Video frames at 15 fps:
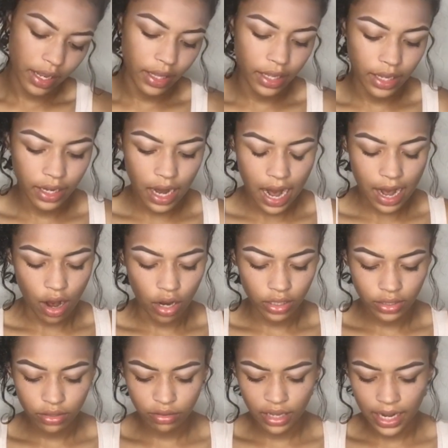And then I
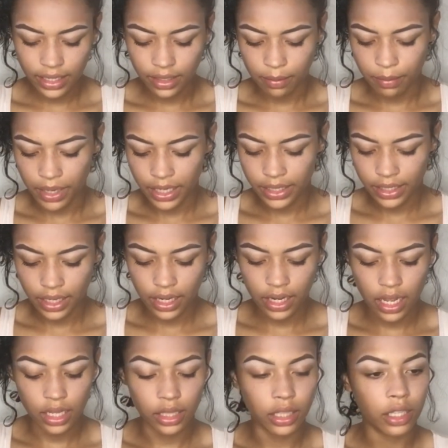also like to mix
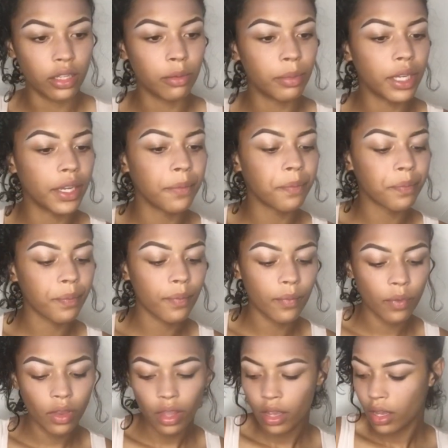in a little bit
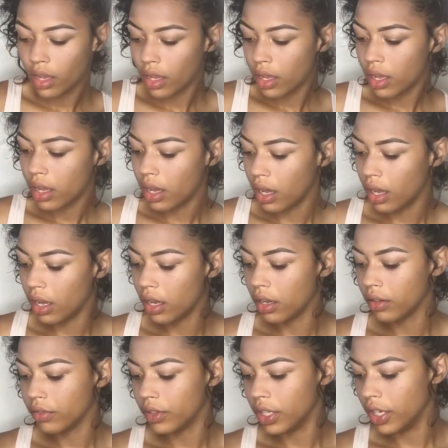
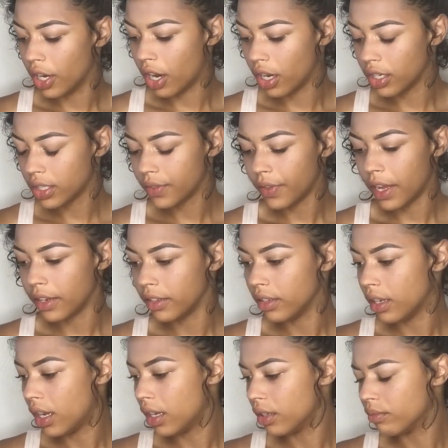of the NARS
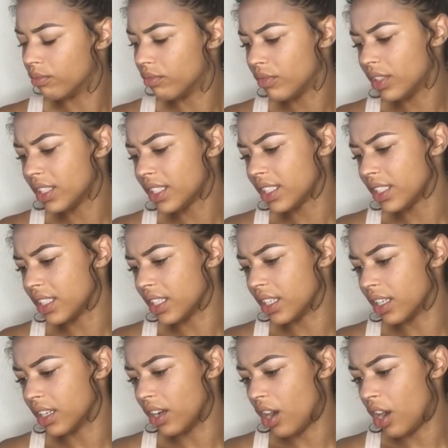this is
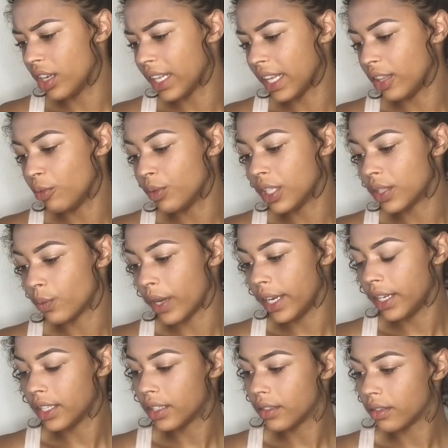the All Day Luminous
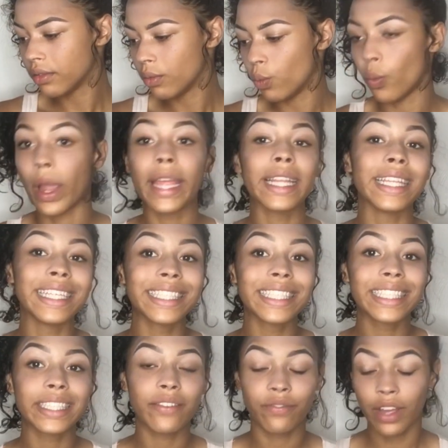Weightless
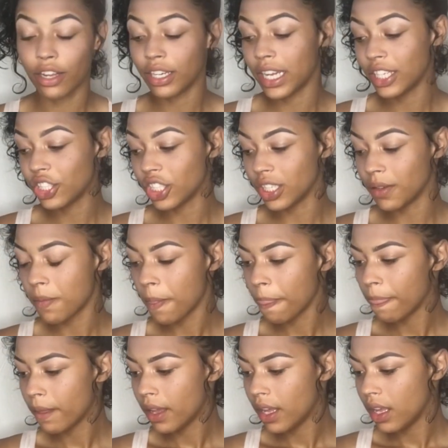Foundation,
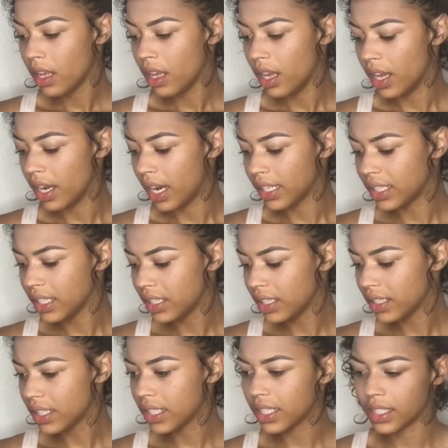and I think
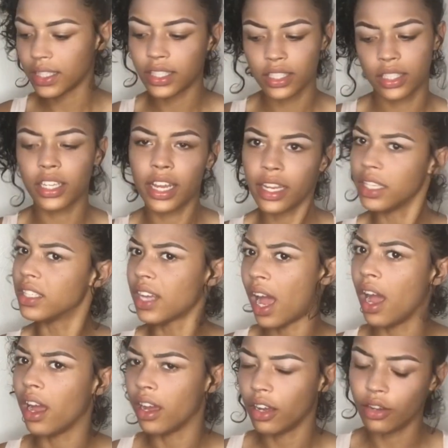this is the shade
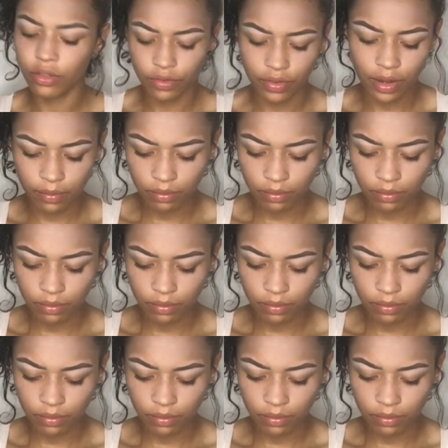Tahoe,